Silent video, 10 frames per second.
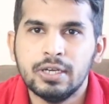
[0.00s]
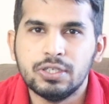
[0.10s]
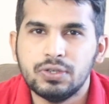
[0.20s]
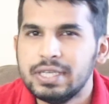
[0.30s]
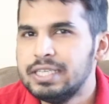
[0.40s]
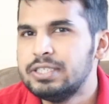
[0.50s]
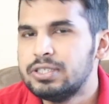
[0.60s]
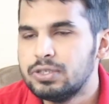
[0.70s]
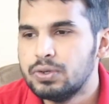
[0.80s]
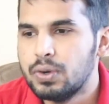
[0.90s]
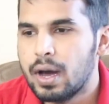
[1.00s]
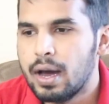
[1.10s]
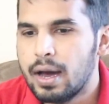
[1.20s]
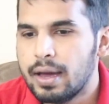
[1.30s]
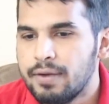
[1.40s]
you need to
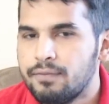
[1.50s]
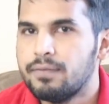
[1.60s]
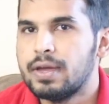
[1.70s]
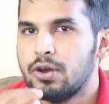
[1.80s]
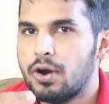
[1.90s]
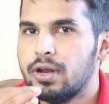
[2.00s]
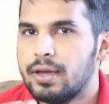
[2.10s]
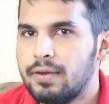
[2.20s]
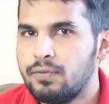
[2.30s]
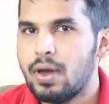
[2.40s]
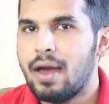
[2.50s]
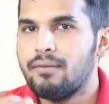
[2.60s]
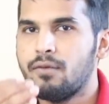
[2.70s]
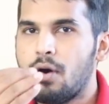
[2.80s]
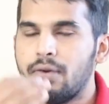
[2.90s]
if you
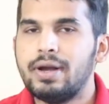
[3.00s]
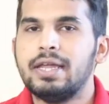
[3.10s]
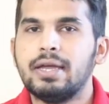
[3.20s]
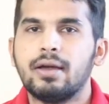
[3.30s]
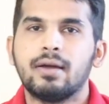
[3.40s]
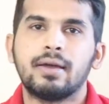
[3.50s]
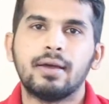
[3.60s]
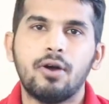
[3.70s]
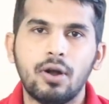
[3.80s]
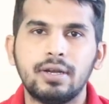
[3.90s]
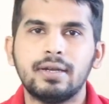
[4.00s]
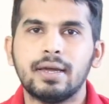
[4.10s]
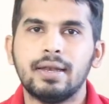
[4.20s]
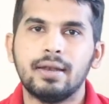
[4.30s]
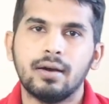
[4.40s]
have already got
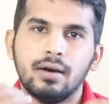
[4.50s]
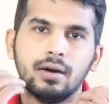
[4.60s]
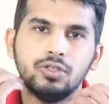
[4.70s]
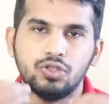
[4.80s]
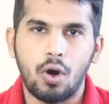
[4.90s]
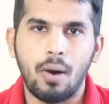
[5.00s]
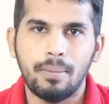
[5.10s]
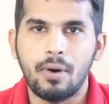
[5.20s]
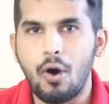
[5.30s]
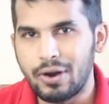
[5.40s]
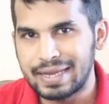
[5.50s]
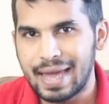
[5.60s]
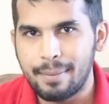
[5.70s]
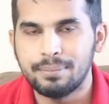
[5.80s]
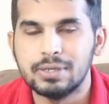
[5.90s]
an job on
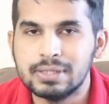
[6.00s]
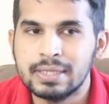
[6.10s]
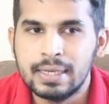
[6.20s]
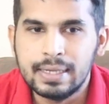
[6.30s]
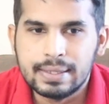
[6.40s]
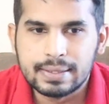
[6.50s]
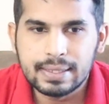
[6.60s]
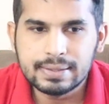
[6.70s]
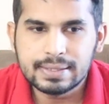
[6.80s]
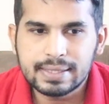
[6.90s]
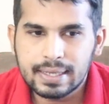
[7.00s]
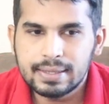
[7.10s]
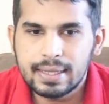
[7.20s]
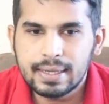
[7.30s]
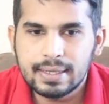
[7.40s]
campus, then the
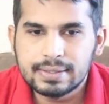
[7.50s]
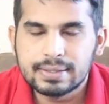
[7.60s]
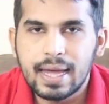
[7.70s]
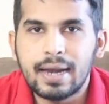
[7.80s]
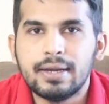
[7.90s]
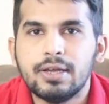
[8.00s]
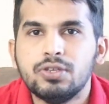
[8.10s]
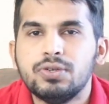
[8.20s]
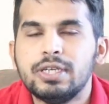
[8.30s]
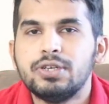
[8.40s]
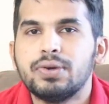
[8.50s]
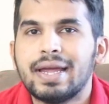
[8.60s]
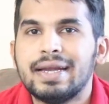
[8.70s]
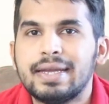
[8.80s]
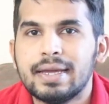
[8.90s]
second thing is that you need to
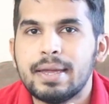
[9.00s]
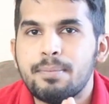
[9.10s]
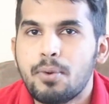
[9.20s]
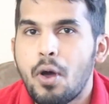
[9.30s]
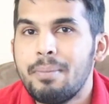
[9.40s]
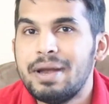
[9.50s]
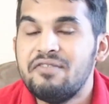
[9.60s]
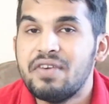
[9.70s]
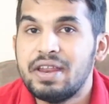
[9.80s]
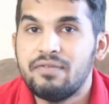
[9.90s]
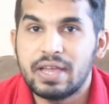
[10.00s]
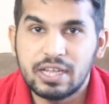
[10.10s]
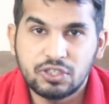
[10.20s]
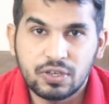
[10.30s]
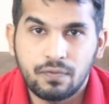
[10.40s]
get the employment
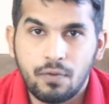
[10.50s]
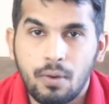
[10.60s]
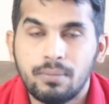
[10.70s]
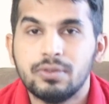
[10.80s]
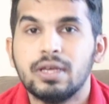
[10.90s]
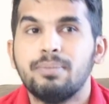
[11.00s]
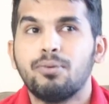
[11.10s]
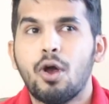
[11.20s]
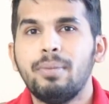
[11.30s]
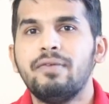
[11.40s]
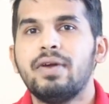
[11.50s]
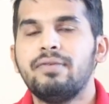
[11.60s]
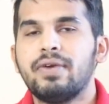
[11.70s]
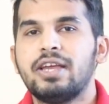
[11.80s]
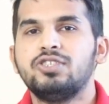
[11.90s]
verification form. The employment
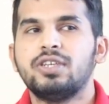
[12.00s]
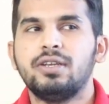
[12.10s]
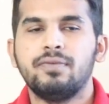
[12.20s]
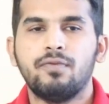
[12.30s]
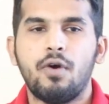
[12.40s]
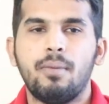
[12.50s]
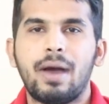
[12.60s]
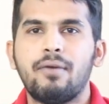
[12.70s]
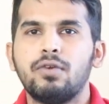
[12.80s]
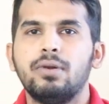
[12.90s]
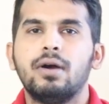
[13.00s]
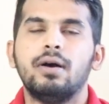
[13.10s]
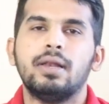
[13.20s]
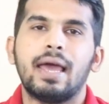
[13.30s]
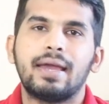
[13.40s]
verification form I
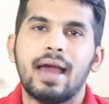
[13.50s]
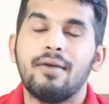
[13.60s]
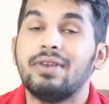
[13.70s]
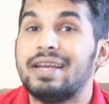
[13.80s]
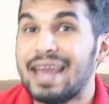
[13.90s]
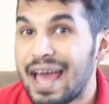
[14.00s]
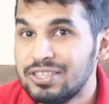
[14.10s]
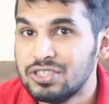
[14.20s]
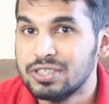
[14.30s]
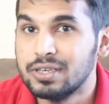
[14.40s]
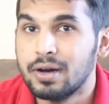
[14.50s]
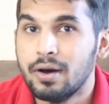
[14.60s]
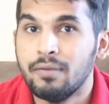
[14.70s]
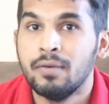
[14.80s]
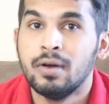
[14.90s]
will attach
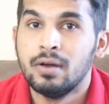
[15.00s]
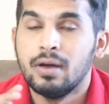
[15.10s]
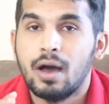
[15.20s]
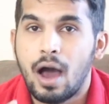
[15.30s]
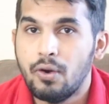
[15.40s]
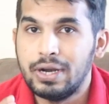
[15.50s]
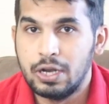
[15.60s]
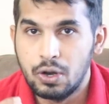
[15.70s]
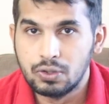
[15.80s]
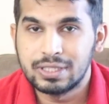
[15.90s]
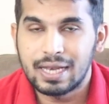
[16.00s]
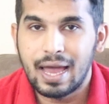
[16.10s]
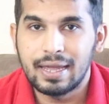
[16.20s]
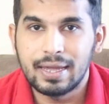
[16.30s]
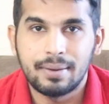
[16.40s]
of how it looks
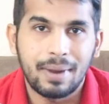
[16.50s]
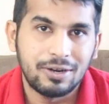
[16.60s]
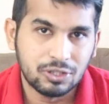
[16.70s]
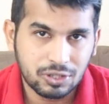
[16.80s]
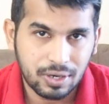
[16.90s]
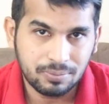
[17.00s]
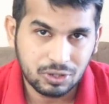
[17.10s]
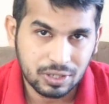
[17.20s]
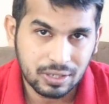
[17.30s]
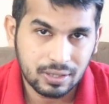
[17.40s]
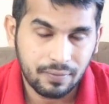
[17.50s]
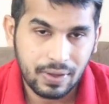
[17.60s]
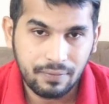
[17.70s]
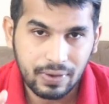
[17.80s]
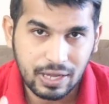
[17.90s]
like in my description. The
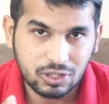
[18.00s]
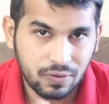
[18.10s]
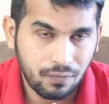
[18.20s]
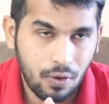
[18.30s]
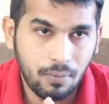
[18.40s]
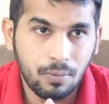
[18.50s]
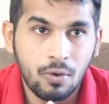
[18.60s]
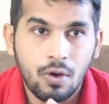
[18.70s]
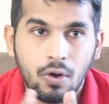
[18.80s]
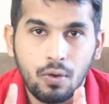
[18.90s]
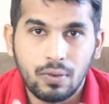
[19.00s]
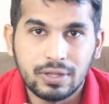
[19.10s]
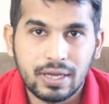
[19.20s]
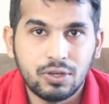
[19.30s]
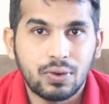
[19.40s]
verification form
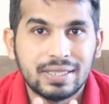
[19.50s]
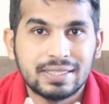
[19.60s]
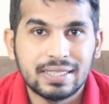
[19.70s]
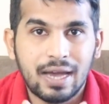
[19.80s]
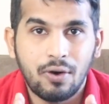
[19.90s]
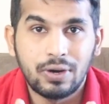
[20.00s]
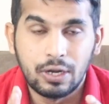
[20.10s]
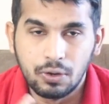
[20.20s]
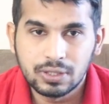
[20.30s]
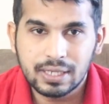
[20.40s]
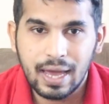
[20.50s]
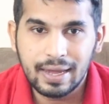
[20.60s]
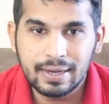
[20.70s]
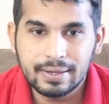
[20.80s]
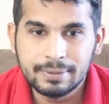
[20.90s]
over there, you can see how it looks
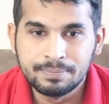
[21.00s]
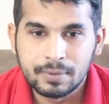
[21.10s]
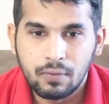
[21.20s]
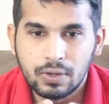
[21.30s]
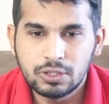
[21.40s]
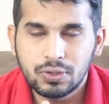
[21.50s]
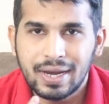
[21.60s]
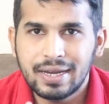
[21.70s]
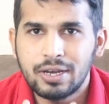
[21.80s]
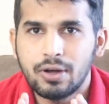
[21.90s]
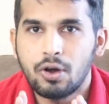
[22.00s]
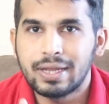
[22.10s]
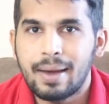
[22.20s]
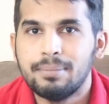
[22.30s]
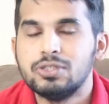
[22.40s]
like. Once you get an
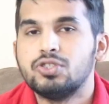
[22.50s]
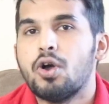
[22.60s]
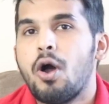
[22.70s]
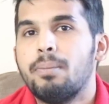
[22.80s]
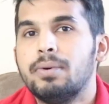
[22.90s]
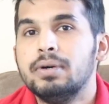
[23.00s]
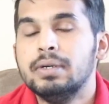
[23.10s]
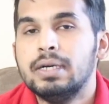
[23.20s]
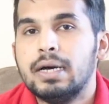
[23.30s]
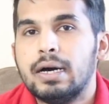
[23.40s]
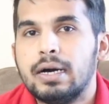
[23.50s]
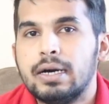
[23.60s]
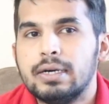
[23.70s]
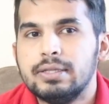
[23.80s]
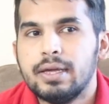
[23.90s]
on-campus job,
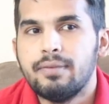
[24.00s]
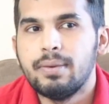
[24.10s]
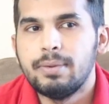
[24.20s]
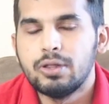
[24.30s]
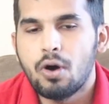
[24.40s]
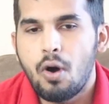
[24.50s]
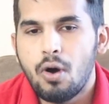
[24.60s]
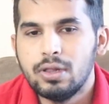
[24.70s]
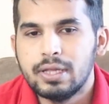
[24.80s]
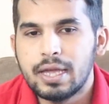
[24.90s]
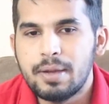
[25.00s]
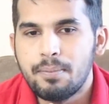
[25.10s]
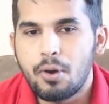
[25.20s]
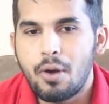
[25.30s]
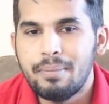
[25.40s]
there will be all the
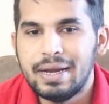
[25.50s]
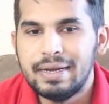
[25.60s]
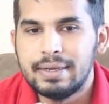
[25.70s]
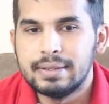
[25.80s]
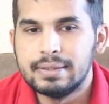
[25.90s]
employment